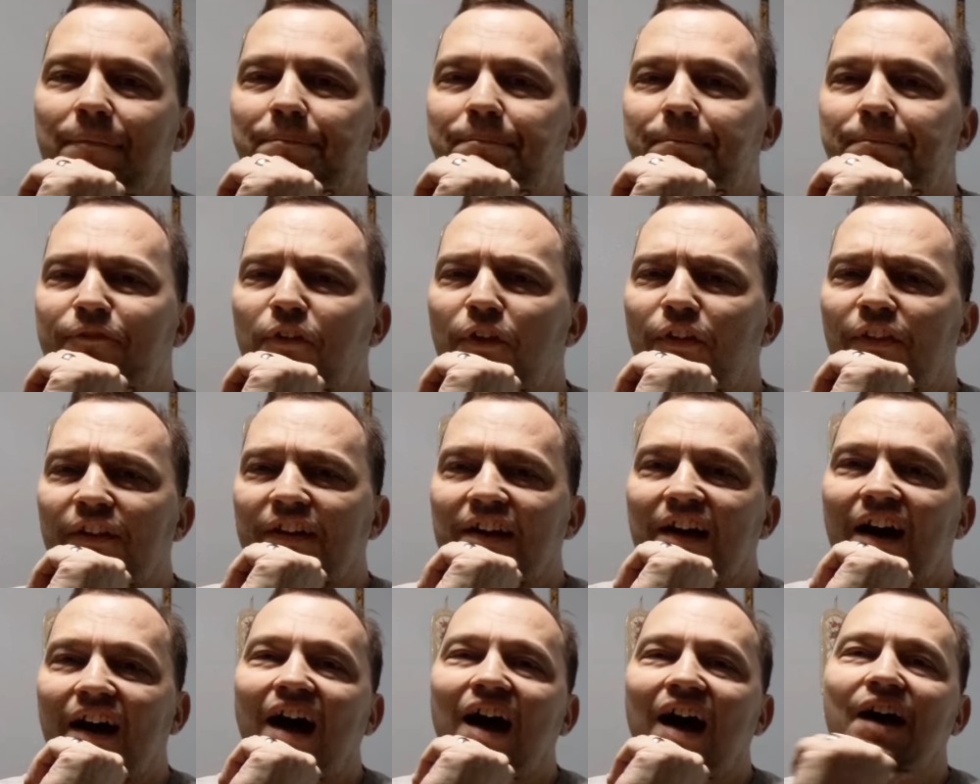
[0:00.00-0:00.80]
for the
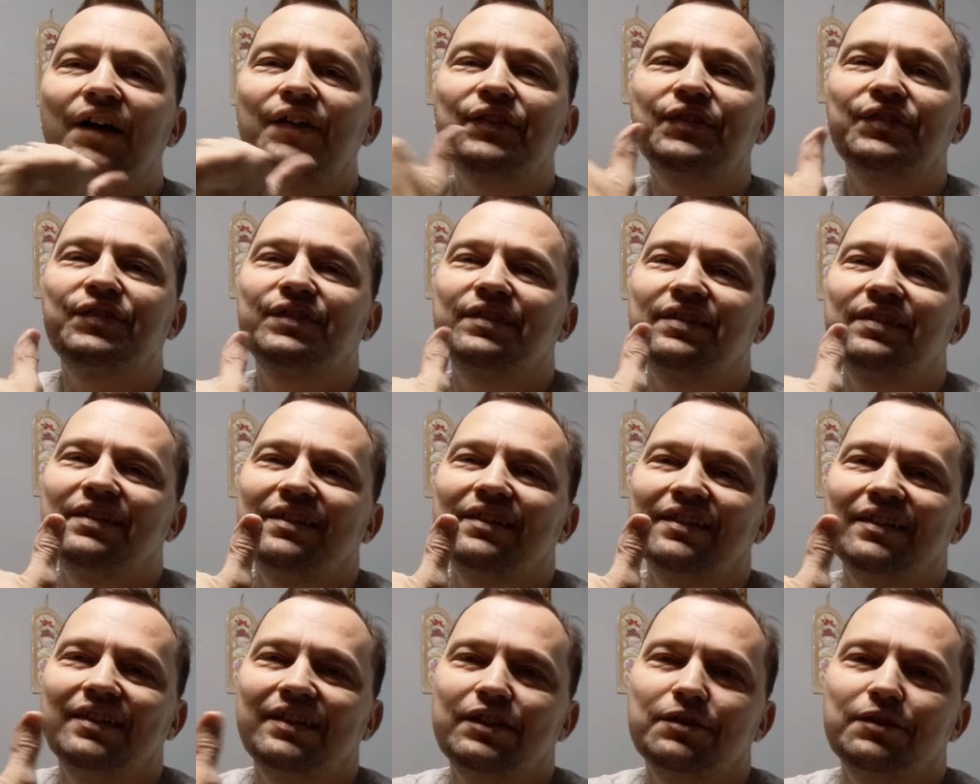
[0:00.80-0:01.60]
cost,
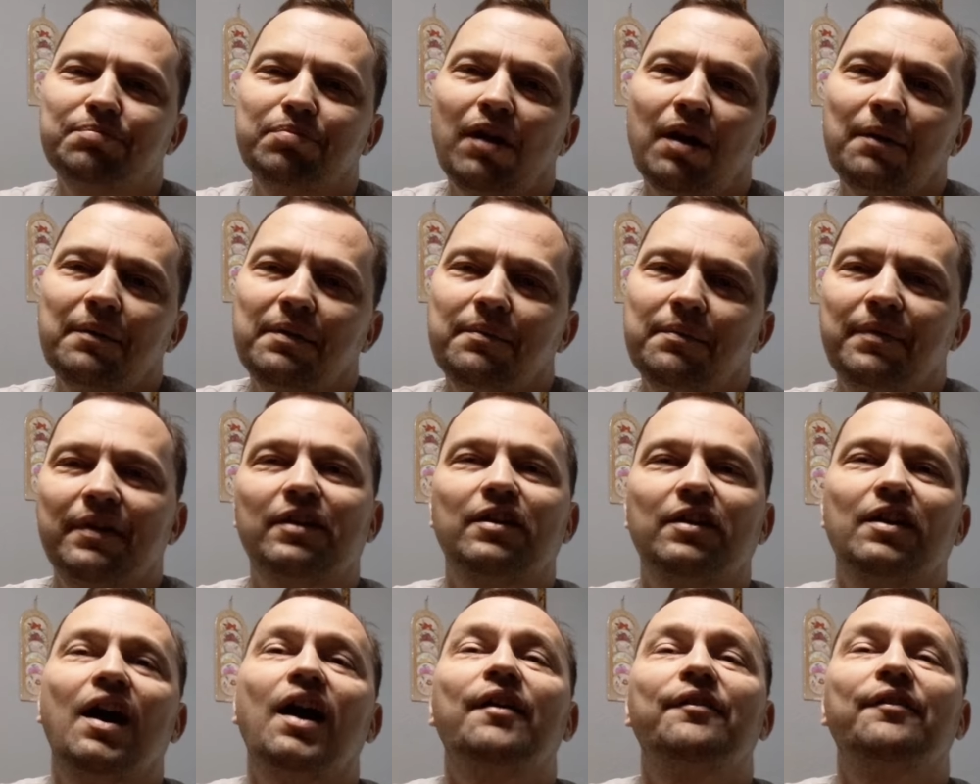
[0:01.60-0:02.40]
you're probably
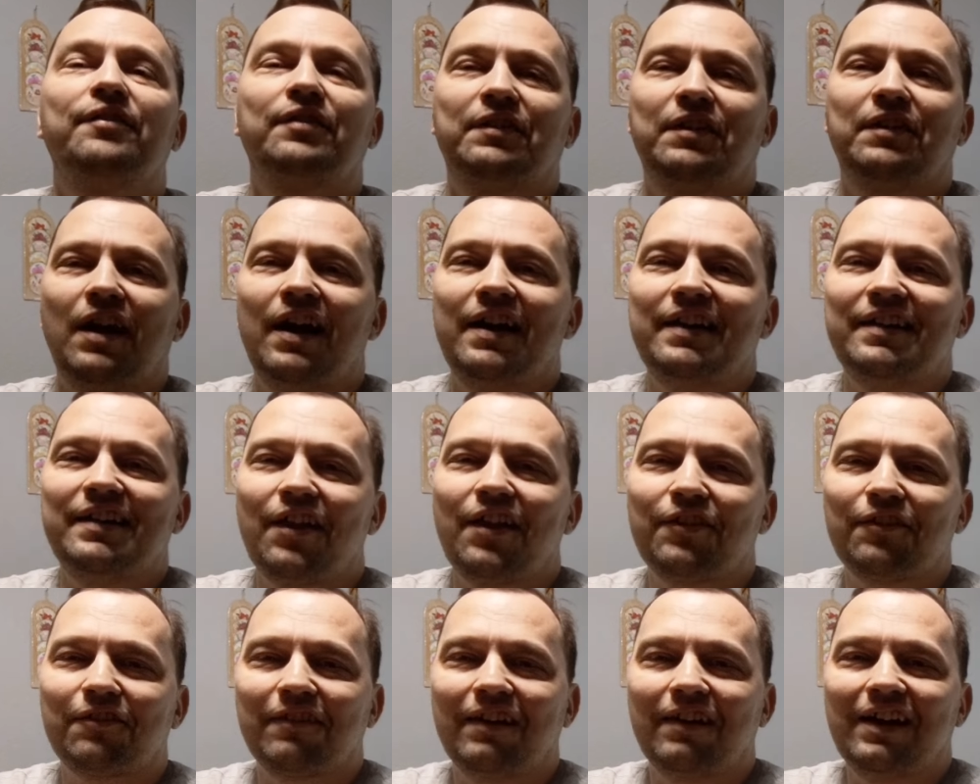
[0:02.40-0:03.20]
better off
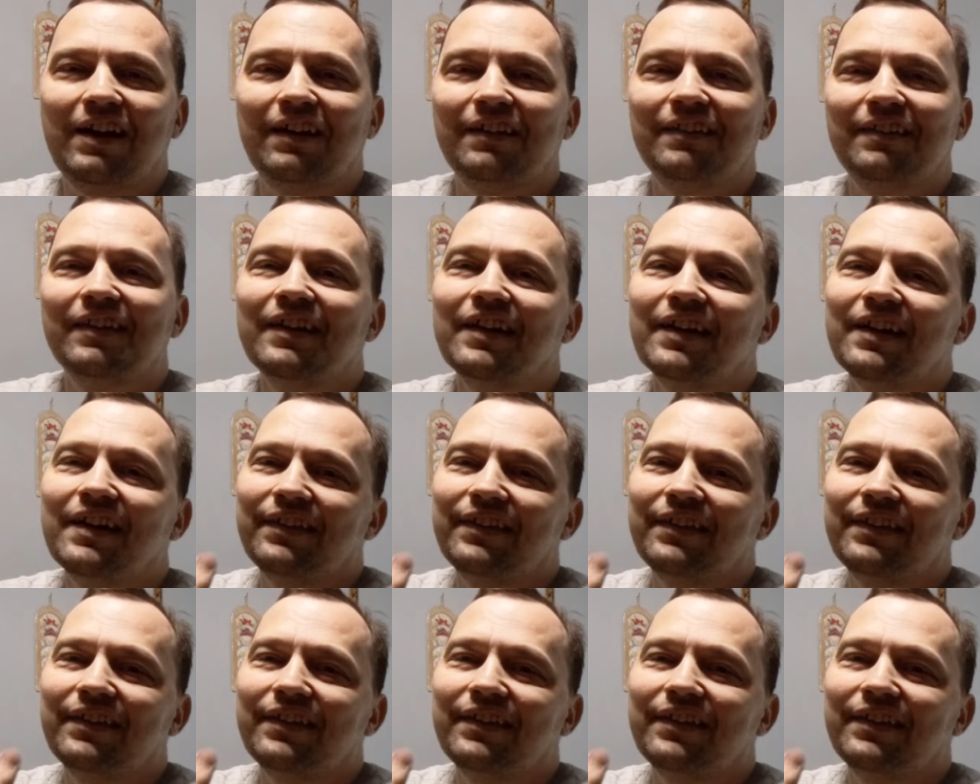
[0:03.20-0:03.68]
another route.